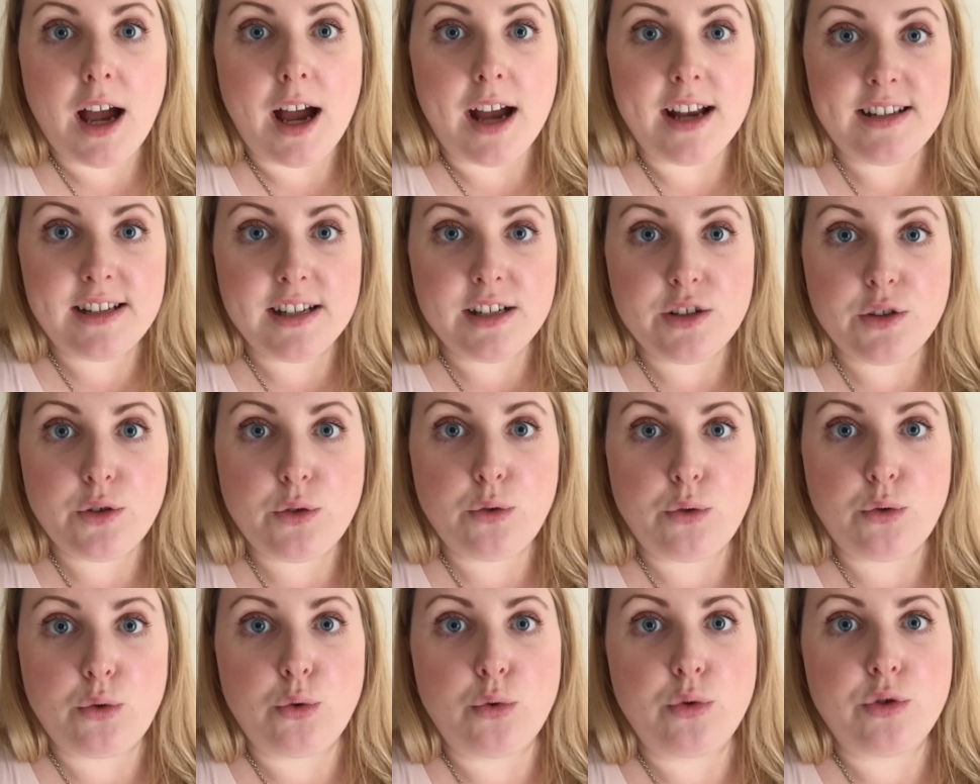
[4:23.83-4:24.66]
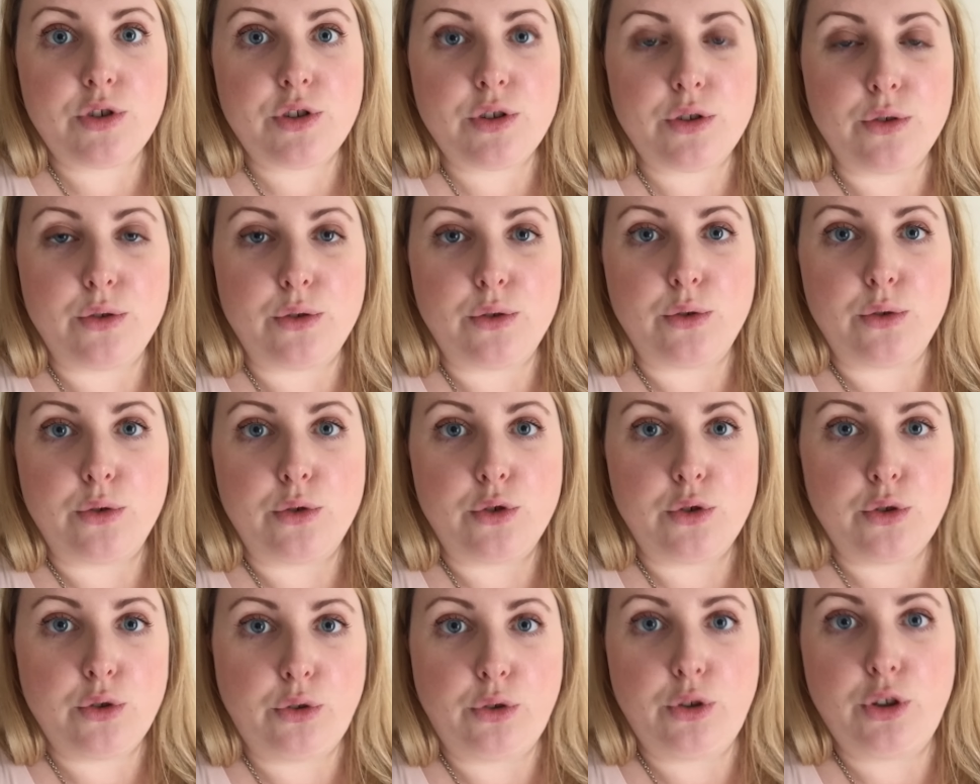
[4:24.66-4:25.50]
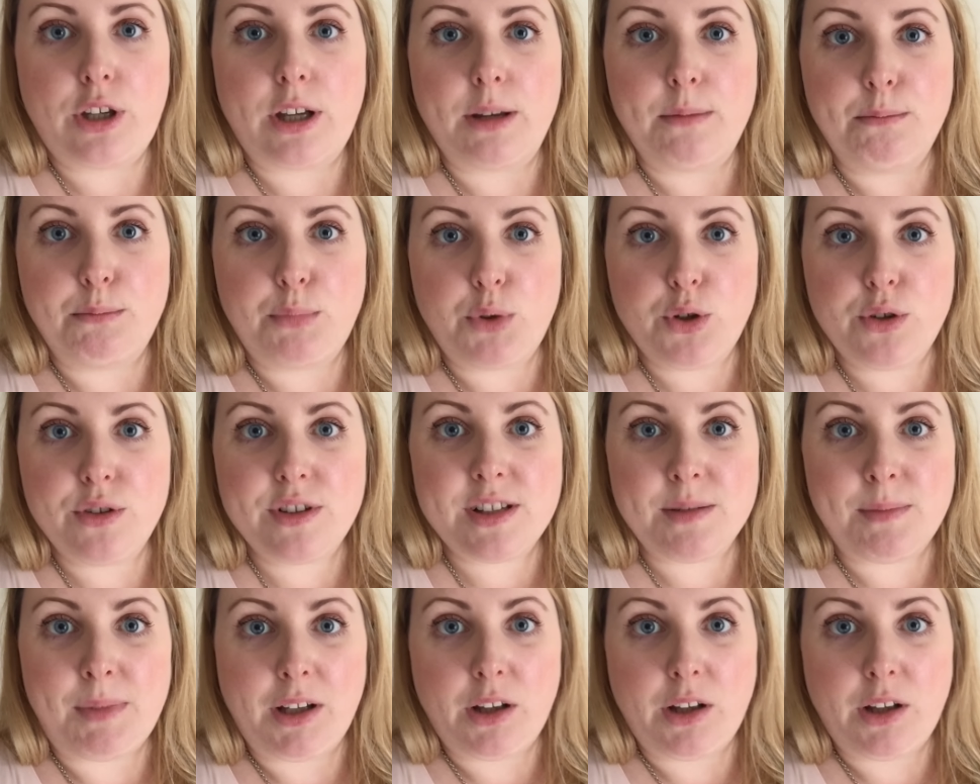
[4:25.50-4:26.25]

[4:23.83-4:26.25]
I did go to New Look and Boots on